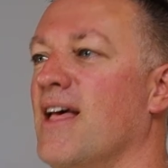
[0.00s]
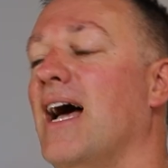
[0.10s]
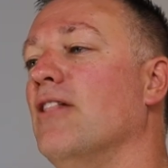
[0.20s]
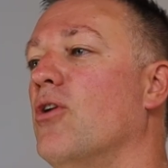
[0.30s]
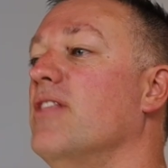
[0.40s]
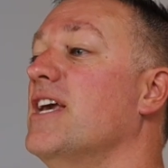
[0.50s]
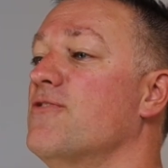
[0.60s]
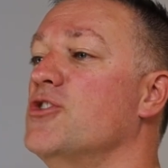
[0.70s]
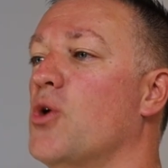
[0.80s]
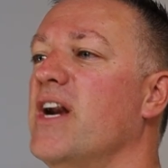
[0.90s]
Hi Lauren, thanks for
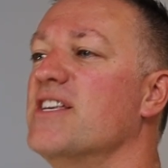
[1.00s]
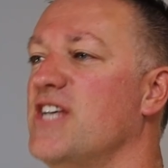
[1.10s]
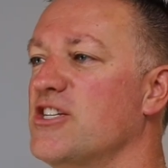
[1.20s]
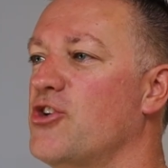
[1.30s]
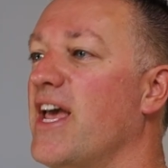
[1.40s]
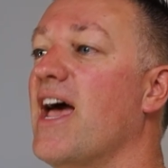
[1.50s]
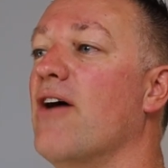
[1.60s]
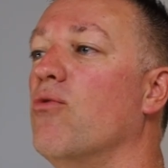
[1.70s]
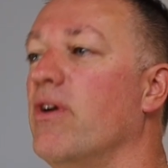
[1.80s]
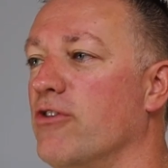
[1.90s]
joining us yesterday at
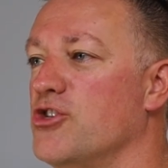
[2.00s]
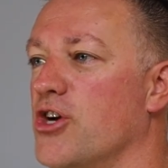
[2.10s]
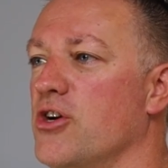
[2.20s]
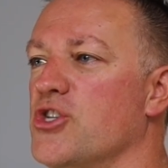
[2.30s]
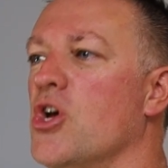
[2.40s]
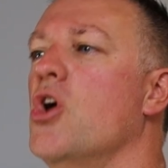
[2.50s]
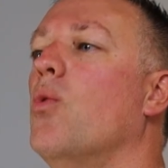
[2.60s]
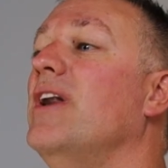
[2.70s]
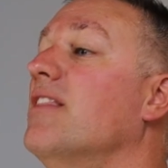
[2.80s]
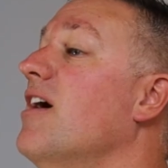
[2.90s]
River Church.
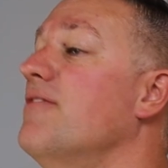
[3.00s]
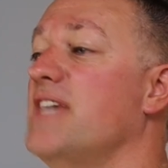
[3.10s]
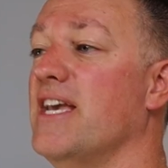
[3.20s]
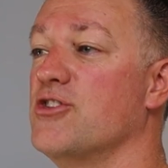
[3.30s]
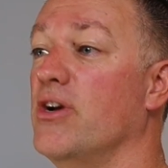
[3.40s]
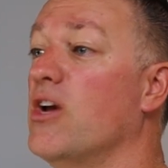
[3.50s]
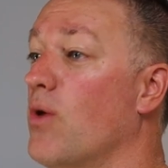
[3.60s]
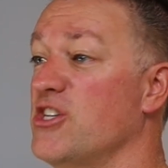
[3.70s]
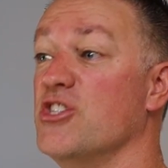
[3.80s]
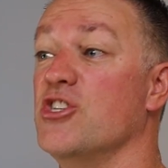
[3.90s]
We'd love to answer any
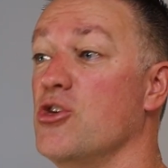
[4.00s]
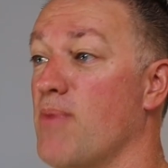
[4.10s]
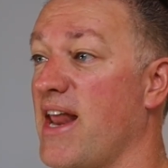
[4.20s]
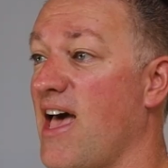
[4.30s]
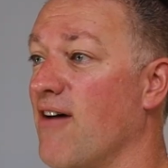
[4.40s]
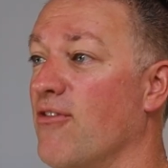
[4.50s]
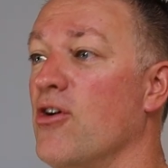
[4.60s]
questions that you might have.